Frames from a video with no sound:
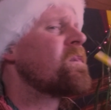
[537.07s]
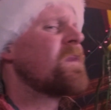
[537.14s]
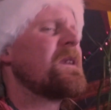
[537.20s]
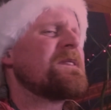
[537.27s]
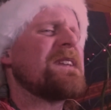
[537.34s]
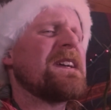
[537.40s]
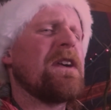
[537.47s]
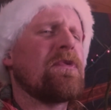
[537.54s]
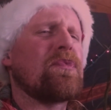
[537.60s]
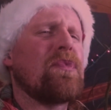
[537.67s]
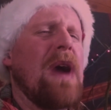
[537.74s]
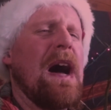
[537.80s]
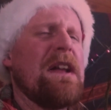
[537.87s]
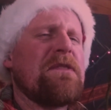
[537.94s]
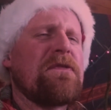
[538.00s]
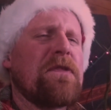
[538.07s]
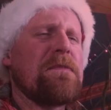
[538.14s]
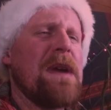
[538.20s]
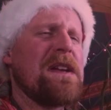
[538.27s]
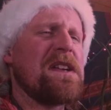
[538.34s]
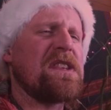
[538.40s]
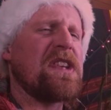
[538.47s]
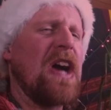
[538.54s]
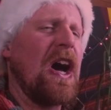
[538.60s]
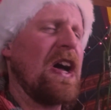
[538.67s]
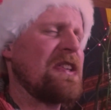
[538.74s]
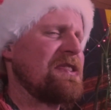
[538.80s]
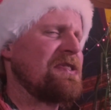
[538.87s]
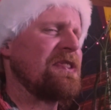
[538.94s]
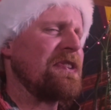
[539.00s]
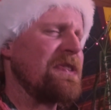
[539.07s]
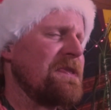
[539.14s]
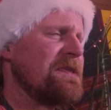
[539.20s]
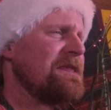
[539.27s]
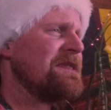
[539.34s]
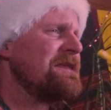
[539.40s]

It's like a rotten fermented custard.